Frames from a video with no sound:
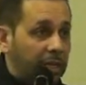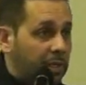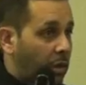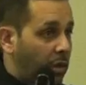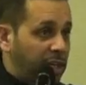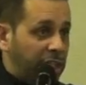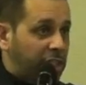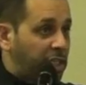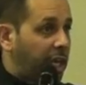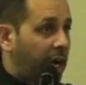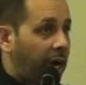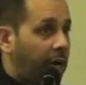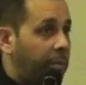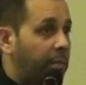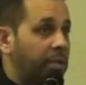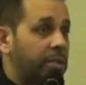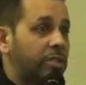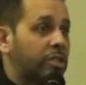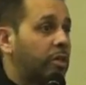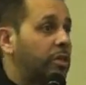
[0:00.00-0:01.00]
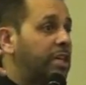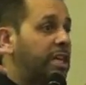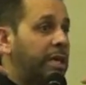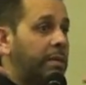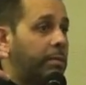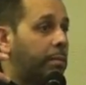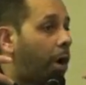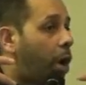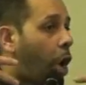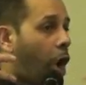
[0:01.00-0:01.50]
not only Shia, but
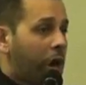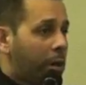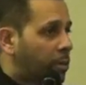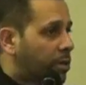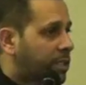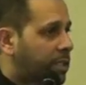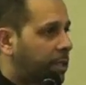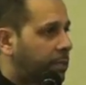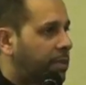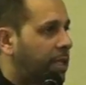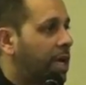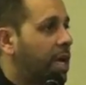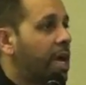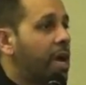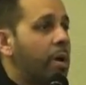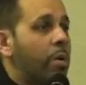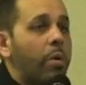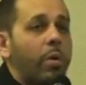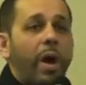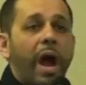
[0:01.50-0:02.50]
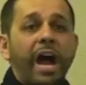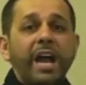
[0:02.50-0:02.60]
Sunni, all Muslims,